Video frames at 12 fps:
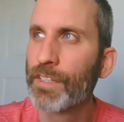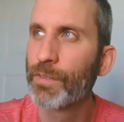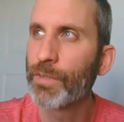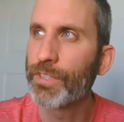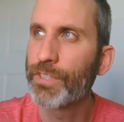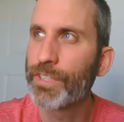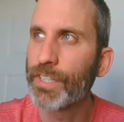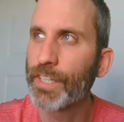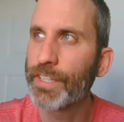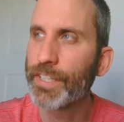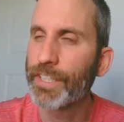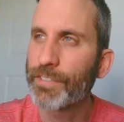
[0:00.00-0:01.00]
which
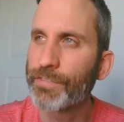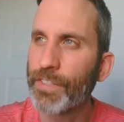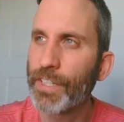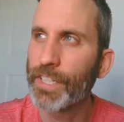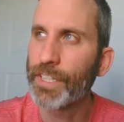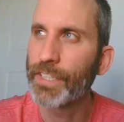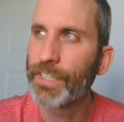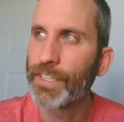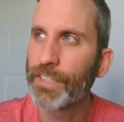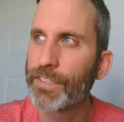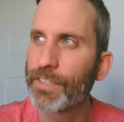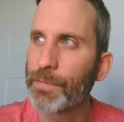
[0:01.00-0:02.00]
I think is funny
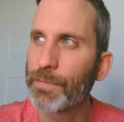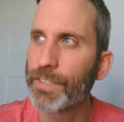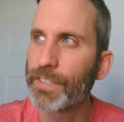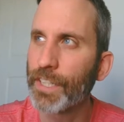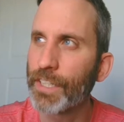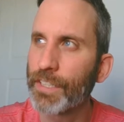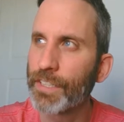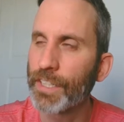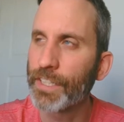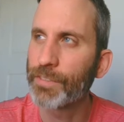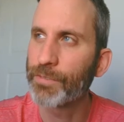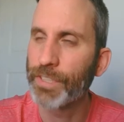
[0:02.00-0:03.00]
to some extent. I
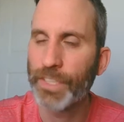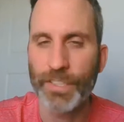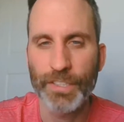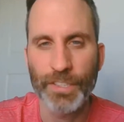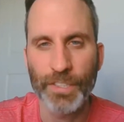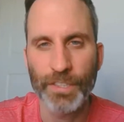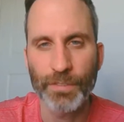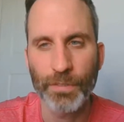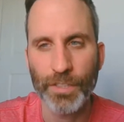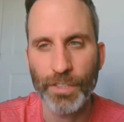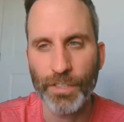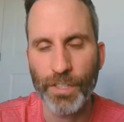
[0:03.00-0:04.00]
didn't really see
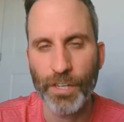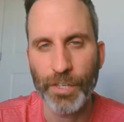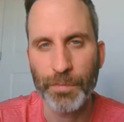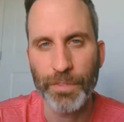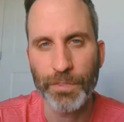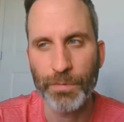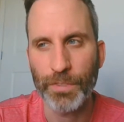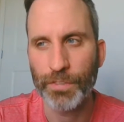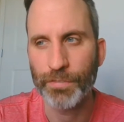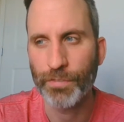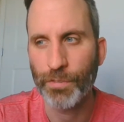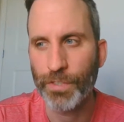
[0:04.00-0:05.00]
what their arguments were
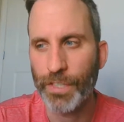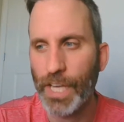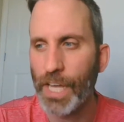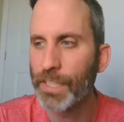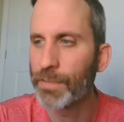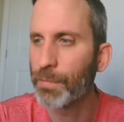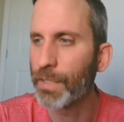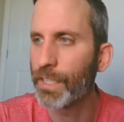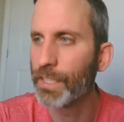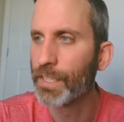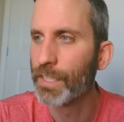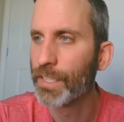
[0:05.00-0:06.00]
for that, but